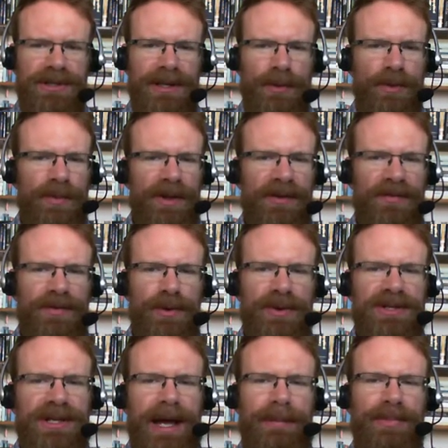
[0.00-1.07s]
And there will be a few
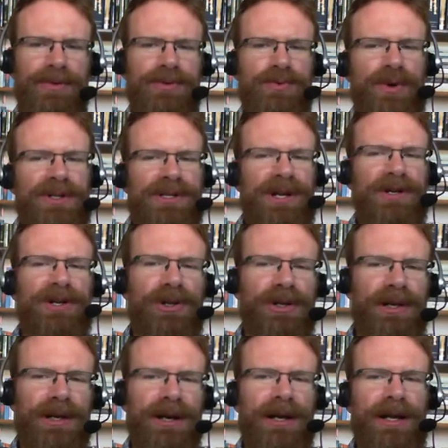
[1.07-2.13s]
examples where it's
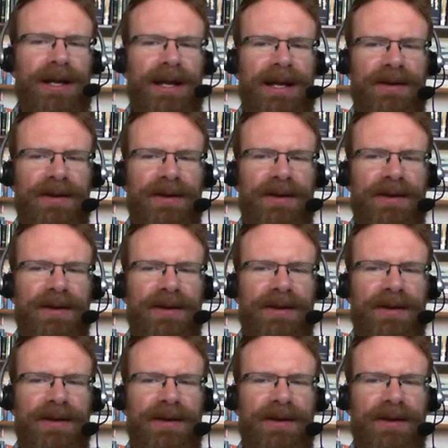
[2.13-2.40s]
unclear